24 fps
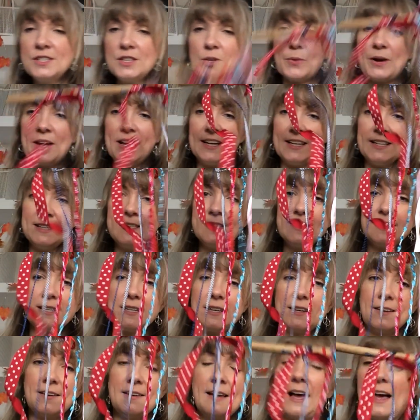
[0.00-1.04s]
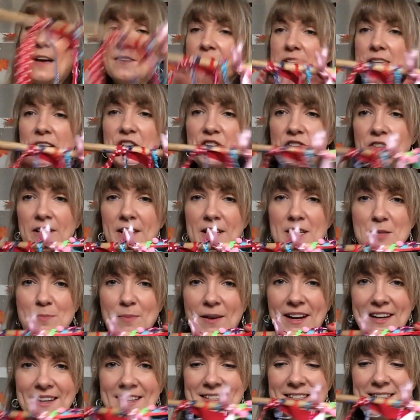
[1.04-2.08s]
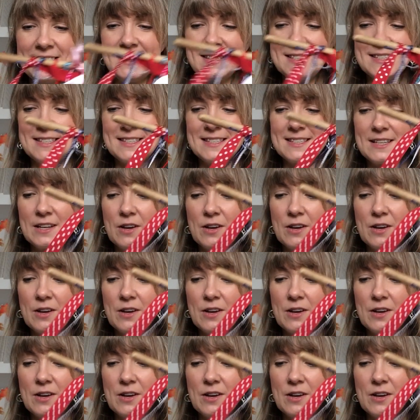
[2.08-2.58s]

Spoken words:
it the way it is, have sensory lights behind it,